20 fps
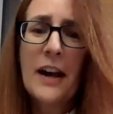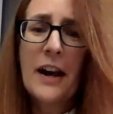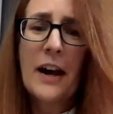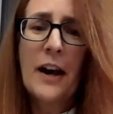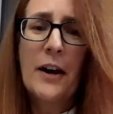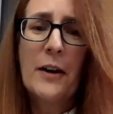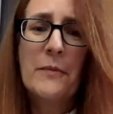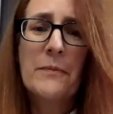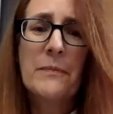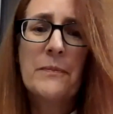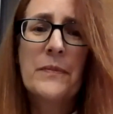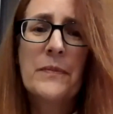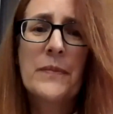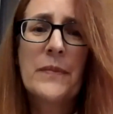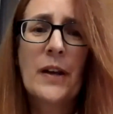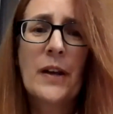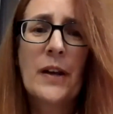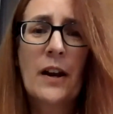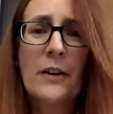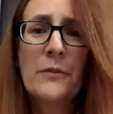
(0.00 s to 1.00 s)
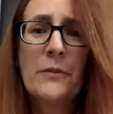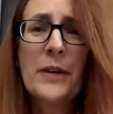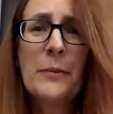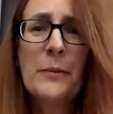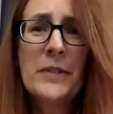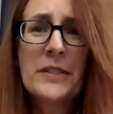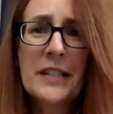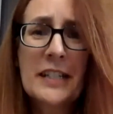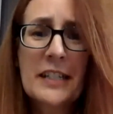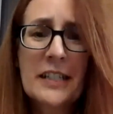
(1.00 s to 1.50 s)
Our
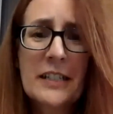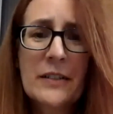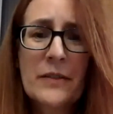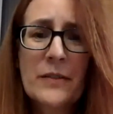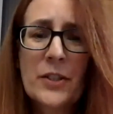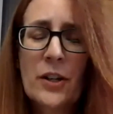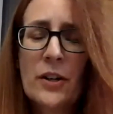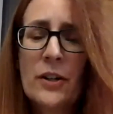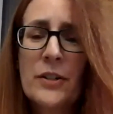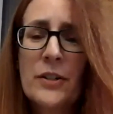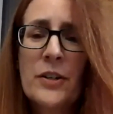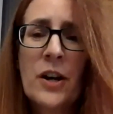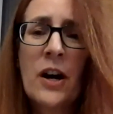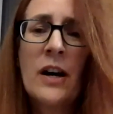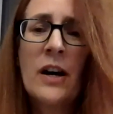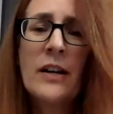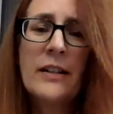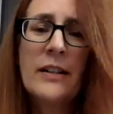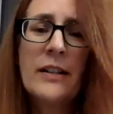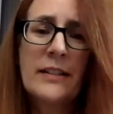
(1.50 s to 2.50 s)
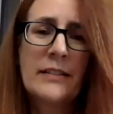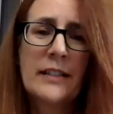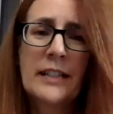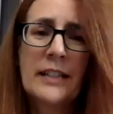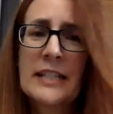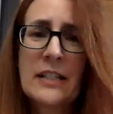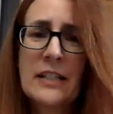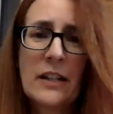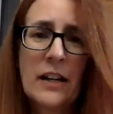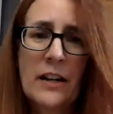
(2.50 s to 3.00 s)
representatives are not
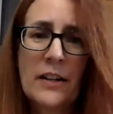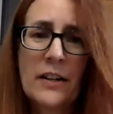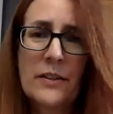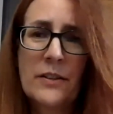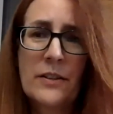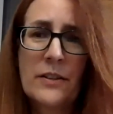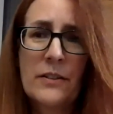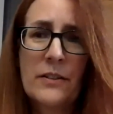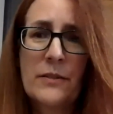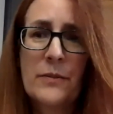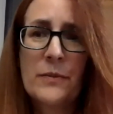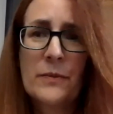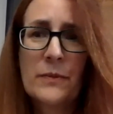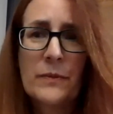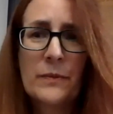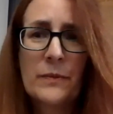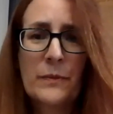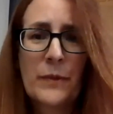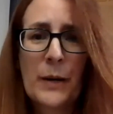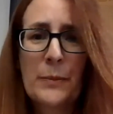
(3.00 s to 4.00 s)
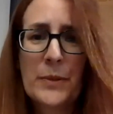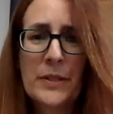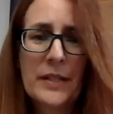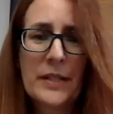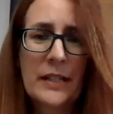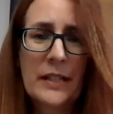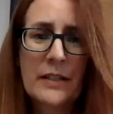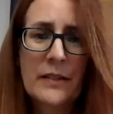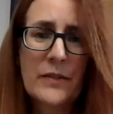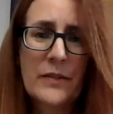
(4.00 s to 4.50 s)
like other
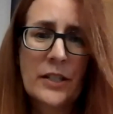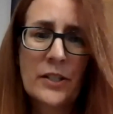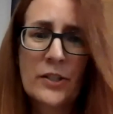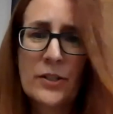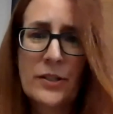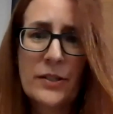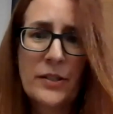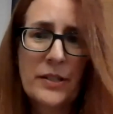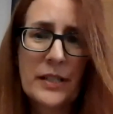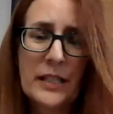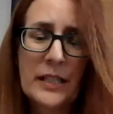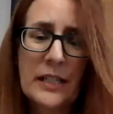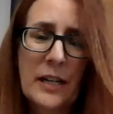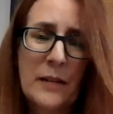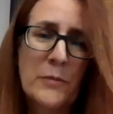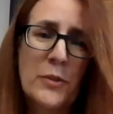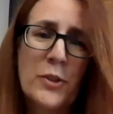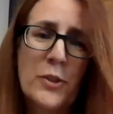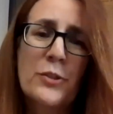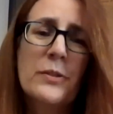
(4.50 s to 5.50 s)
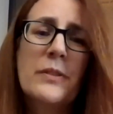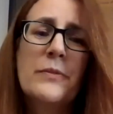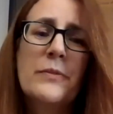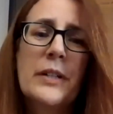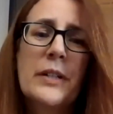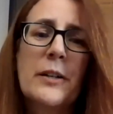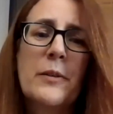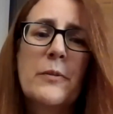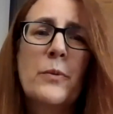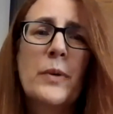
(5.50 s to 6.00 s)
representatives at your state, I'm sure of
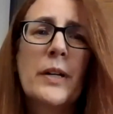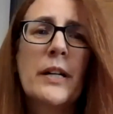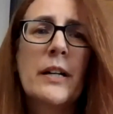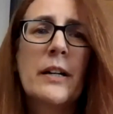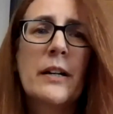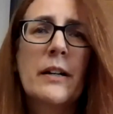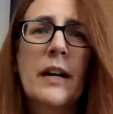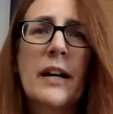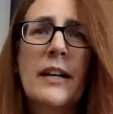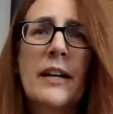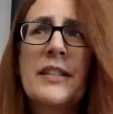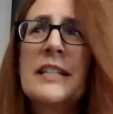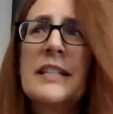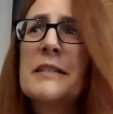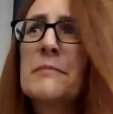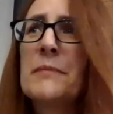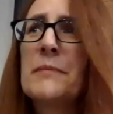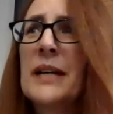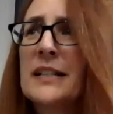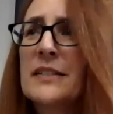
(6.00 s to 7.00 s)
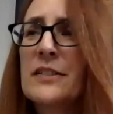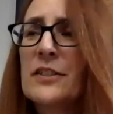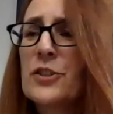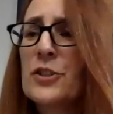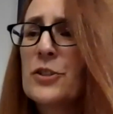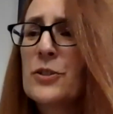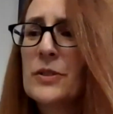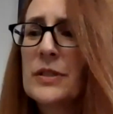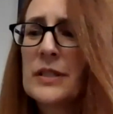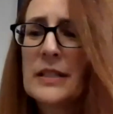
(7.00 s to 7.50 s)
it, where I think in
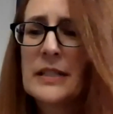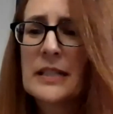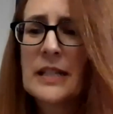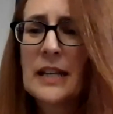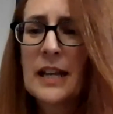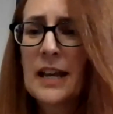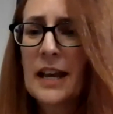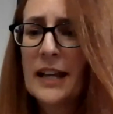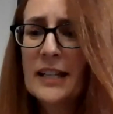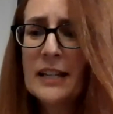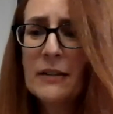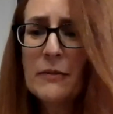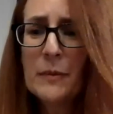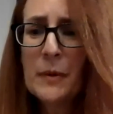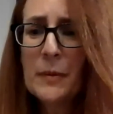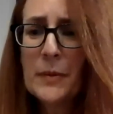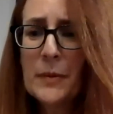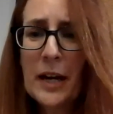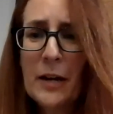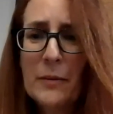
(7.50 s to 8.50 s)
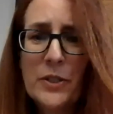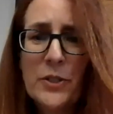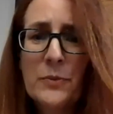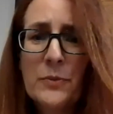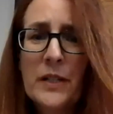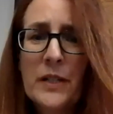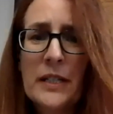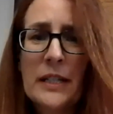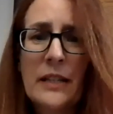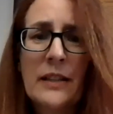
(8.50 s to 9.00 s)
Massachusetts, I can't remember how much
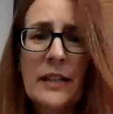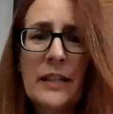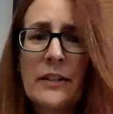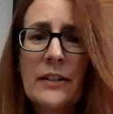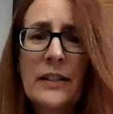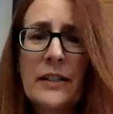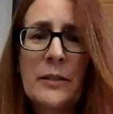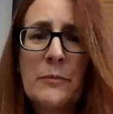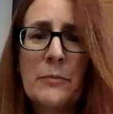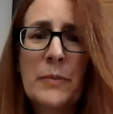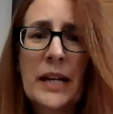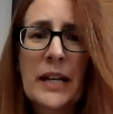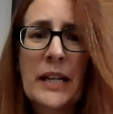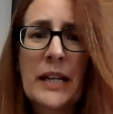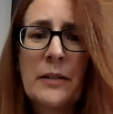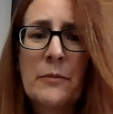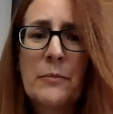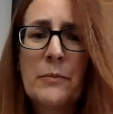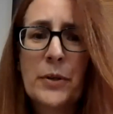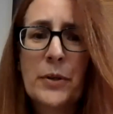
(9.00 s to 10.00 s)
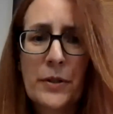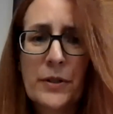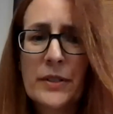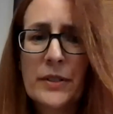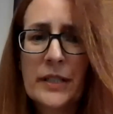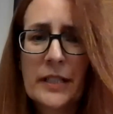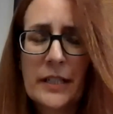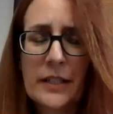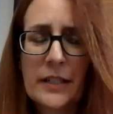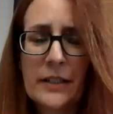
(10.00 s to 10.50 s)
money they are getting paid per
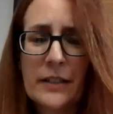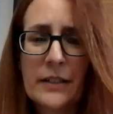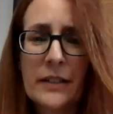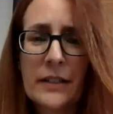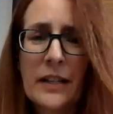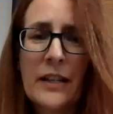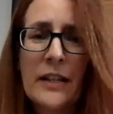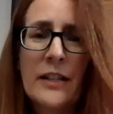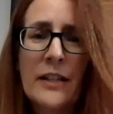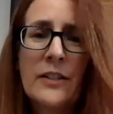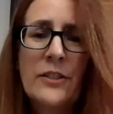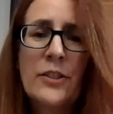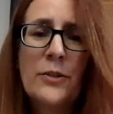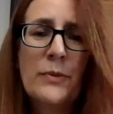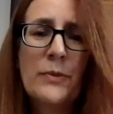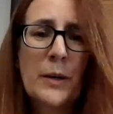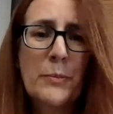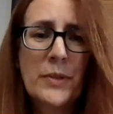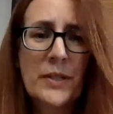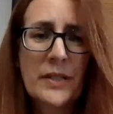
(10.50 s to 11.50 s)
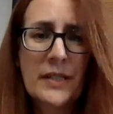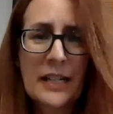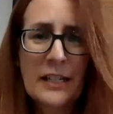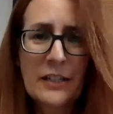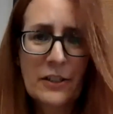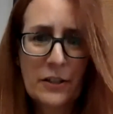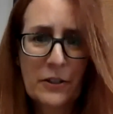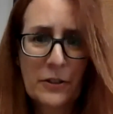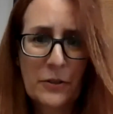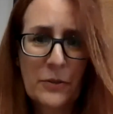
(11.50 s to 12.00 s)
year to
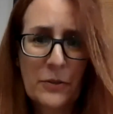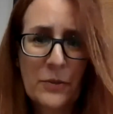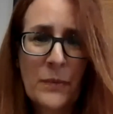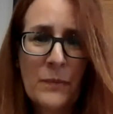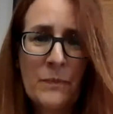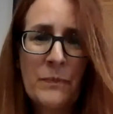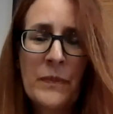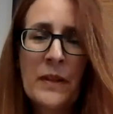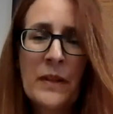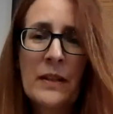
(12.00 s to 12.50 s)
represent you.